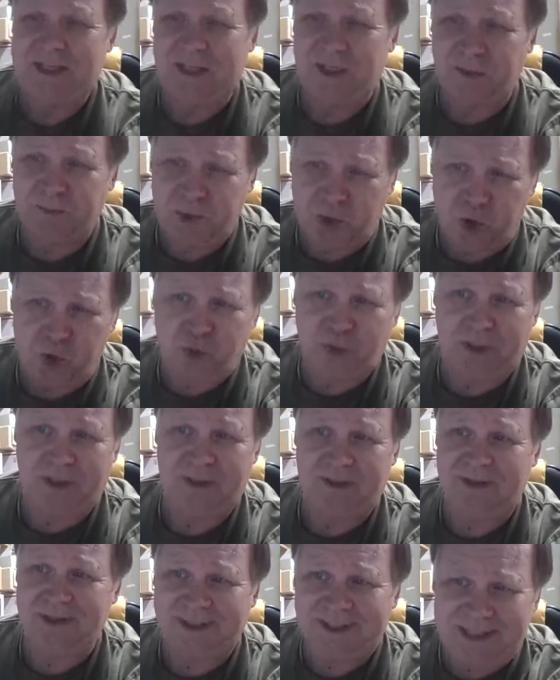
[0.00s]
the
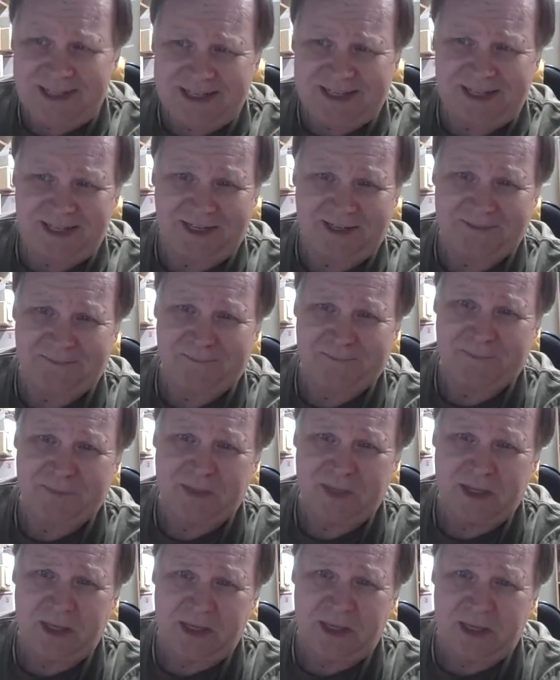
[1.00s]
communion, the eating
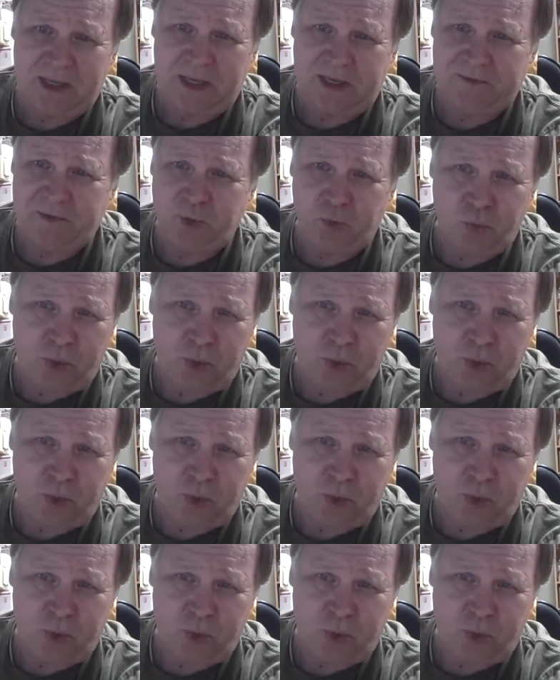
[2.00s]
of